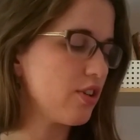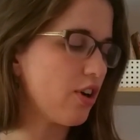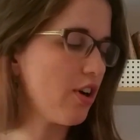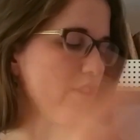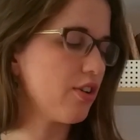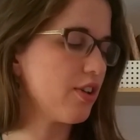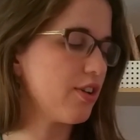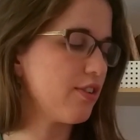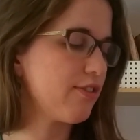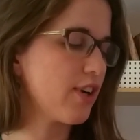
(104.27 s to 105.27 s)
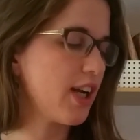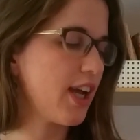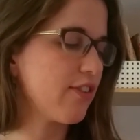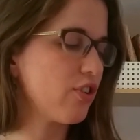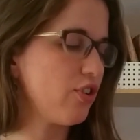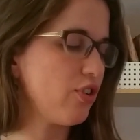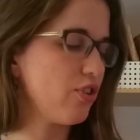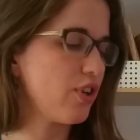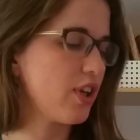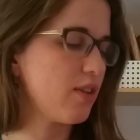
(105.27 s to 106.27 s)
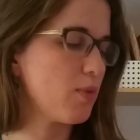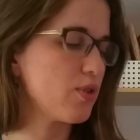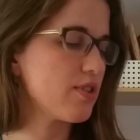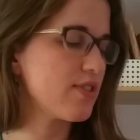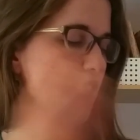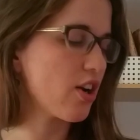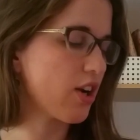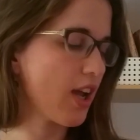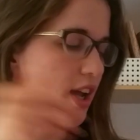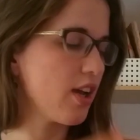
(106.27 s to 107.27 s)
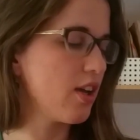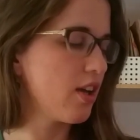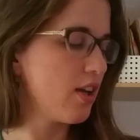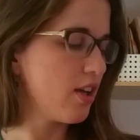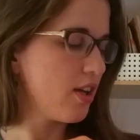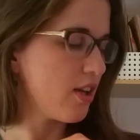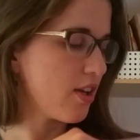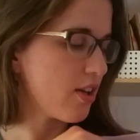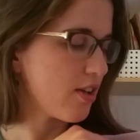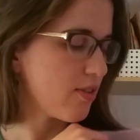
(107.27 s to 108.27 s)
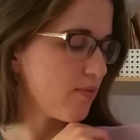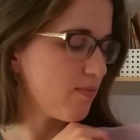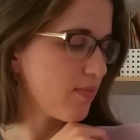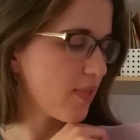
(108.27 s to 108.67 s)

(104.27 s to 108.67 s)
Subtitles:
all of Friday afternoon and most of Saturday, and